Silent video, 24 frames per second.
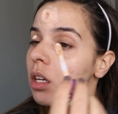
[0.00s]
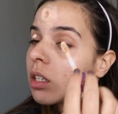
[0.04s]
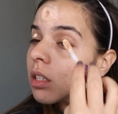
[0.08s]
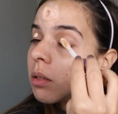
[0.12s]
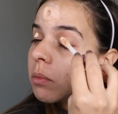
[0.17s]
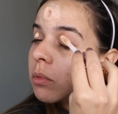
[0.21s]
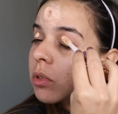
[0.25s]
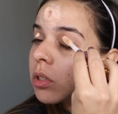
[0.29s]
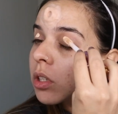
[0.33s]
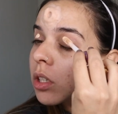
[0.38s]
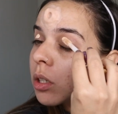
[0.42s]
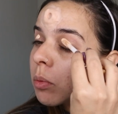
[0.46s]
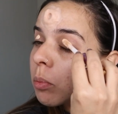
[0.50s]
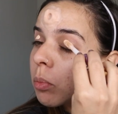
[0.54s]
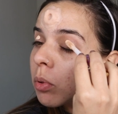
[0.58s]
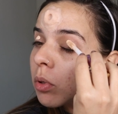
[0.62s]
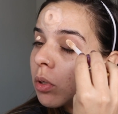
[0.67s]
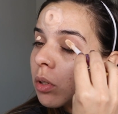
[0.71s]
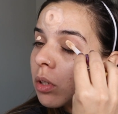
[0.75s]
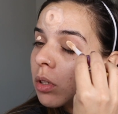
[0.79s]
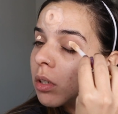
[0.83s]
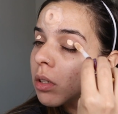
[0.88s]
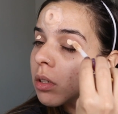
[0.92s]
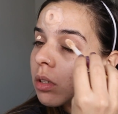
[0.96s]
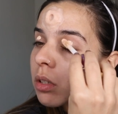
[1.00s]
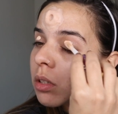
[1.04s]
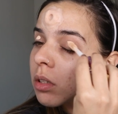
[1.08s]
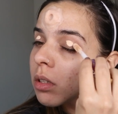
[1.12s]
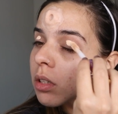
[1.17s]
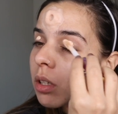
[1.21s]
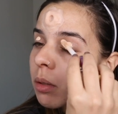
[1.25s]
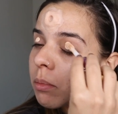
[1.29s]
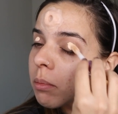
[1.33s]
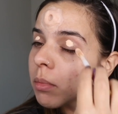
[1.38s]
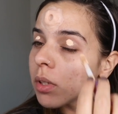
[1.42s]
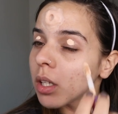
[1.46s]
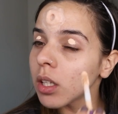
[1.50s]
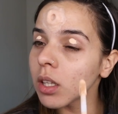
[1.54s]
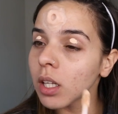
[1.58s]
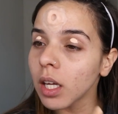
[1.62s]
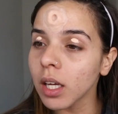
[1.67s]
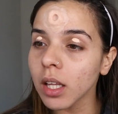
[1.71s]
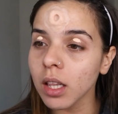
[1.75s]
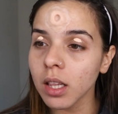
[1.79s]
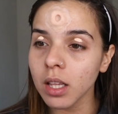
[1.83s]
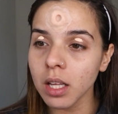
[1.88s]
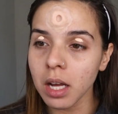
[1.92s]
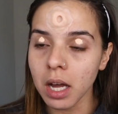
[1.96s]
I'm just gonna put something
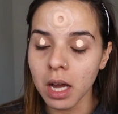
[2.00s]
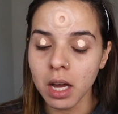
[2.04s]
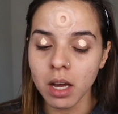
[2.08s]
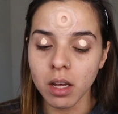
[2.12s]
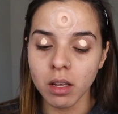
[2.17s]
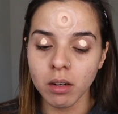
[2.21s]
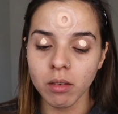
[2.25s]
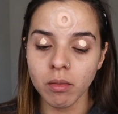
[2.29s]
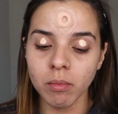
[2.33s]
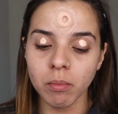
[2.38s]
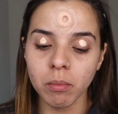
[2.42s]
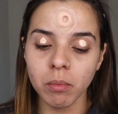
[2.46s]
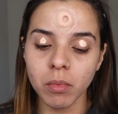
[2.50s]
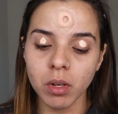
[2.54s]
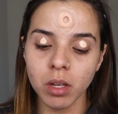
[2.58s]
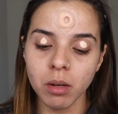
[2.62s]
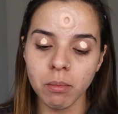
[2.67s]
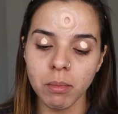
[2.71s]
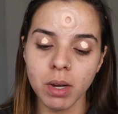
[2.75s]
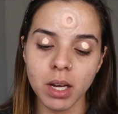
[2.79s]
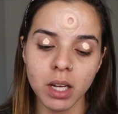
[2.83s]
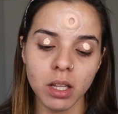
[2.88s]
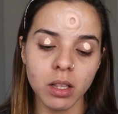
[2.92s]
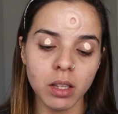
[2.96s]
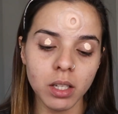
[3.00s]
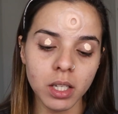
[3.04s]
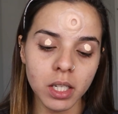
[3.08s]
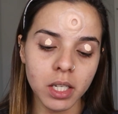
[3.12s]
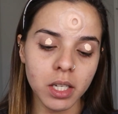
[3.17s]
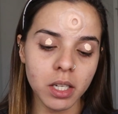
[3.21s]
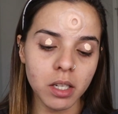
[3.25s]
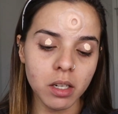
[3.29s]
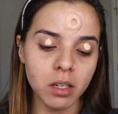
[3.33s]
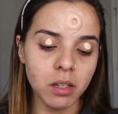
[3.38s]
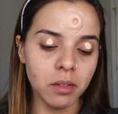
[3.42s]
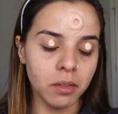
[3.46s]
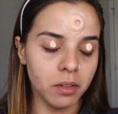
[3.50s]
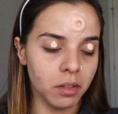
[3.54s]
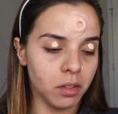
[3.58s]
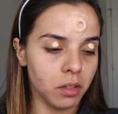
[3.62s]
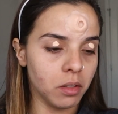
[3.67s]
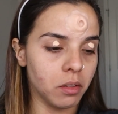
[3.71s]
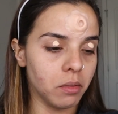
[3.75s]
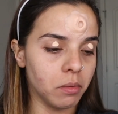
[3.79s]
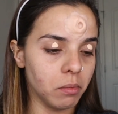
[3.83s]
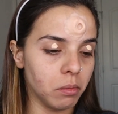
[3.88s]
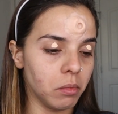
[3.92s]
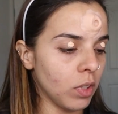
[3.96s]
like that in my lid.
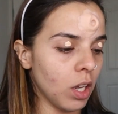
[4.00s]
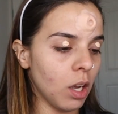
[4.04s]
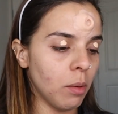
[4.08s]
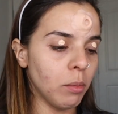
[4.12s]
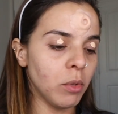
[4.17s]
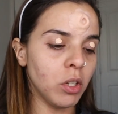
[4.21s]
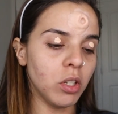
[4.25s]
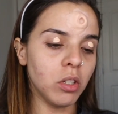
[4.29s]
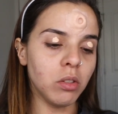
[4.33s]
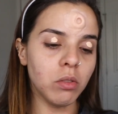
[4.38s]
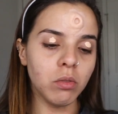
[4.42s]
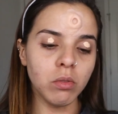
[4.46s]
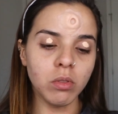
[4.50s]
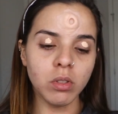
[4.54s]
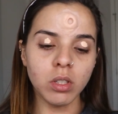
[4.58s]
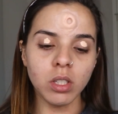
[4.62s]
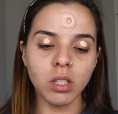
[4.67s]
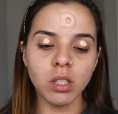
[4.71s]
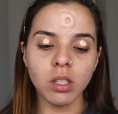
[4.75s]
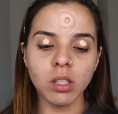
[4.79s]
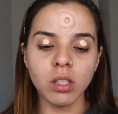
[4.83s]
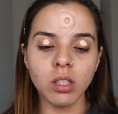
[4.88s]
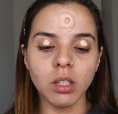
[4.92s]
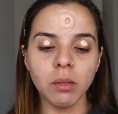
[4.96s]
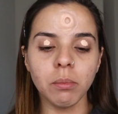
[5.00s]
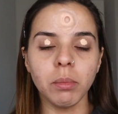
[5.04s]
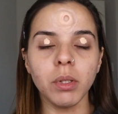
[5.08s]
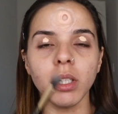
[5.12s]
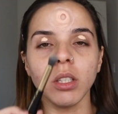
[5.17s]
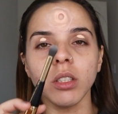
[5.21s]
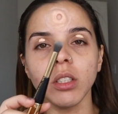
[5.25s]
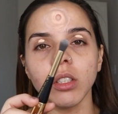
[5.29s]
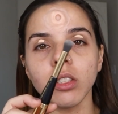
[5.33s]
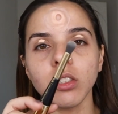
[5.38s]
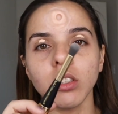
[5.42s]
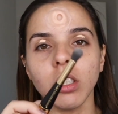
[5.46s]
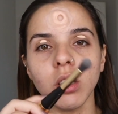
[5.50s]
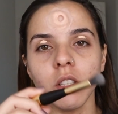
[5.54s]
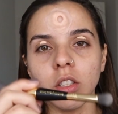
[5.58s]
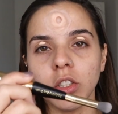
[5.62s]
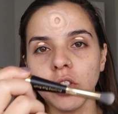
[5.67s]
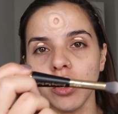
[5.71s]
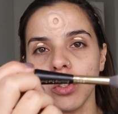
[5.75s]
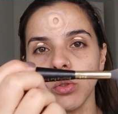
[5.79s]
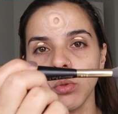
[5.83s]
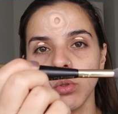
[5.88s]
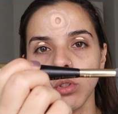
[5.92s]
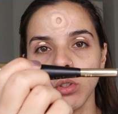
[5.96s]
I'm gonna use, this is a $1 Billion
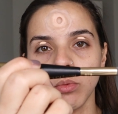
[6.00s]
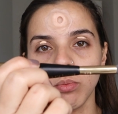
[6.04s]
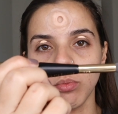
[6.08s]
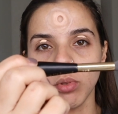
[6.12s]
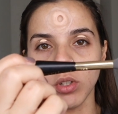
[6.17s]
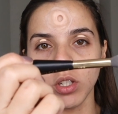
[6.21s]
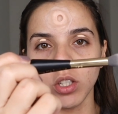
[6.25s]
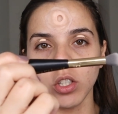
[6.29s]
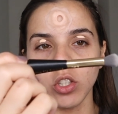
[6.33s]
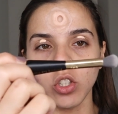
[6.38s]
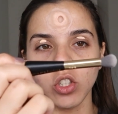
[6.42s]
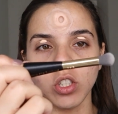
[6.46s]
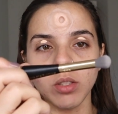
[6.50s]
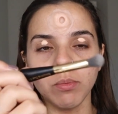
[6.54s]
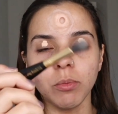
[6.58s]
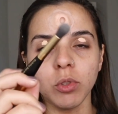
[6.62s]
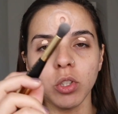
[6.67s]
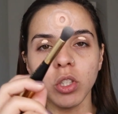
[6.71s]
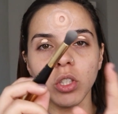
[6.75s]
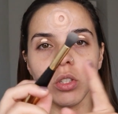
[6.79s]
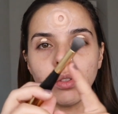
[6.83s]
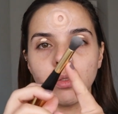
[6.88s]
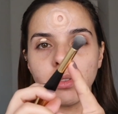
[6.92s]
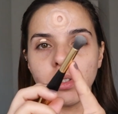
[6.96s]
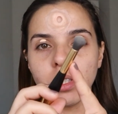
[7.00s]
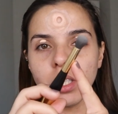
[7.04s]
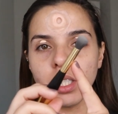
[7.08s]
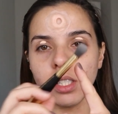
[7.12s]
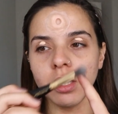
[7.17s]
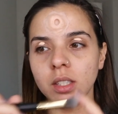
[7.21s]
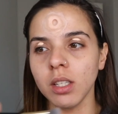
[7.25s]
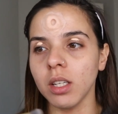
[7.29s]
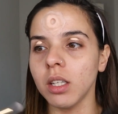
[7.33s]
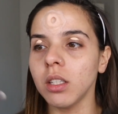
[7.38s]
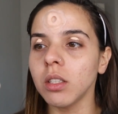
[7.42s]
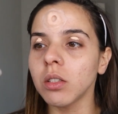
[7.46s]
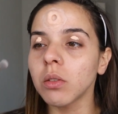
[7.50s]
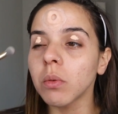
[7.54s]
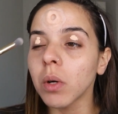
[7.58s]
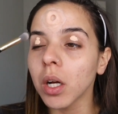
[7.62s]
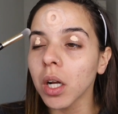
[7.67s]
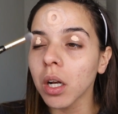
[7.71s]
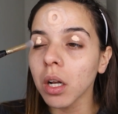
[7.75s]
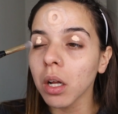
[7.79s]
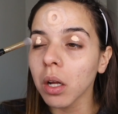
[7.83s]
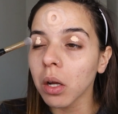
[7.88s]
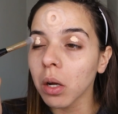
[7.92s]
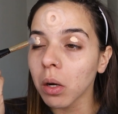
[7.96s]
Duo brush. I'm gonna use this end
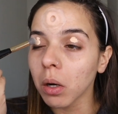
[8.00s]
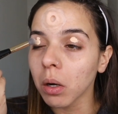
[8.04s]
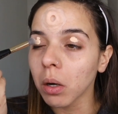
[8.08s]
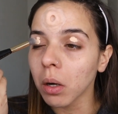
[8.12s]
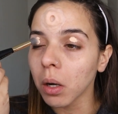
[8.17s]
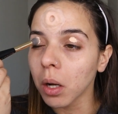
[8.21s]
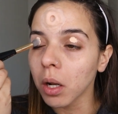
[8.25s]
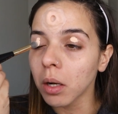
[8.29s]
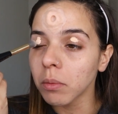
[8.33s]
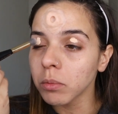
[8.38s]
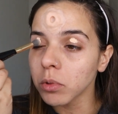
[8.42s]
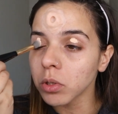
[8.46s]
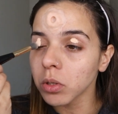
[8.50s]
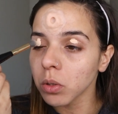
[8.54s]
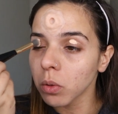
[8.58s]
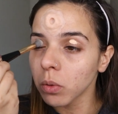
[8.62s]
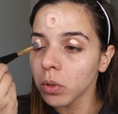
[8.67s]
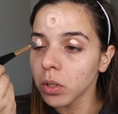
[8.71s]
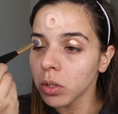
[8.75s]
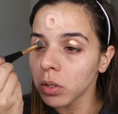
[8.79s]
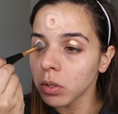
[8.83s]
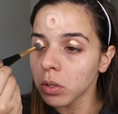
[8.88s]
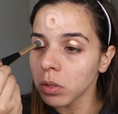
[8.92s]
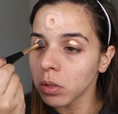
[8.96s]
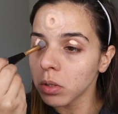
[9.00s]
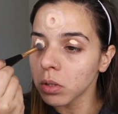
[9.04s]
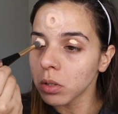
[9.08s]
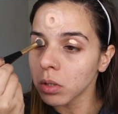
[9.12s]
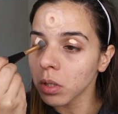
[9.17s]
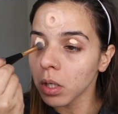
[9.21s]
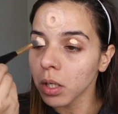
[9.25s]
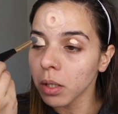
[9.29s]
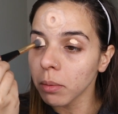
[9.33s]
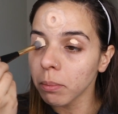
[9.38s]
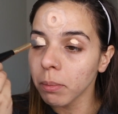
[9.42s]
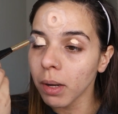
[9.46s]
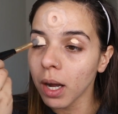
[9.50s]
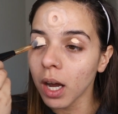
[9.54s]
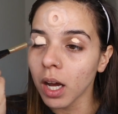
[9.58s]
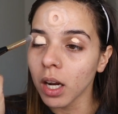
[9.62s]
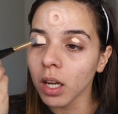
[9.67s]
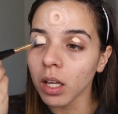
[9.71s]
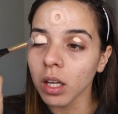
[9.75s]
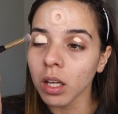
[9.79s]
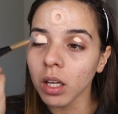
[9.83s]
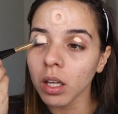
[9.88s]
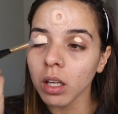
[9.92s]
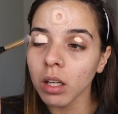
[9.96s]
right here and I'm just going to start
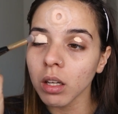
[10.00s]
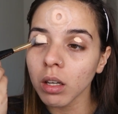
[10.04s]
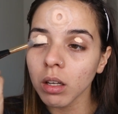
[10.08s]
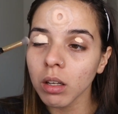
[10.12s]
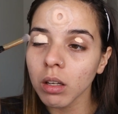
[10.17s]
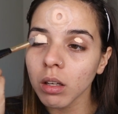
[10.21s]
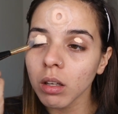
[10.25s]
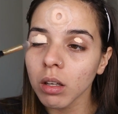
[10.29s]
patting it.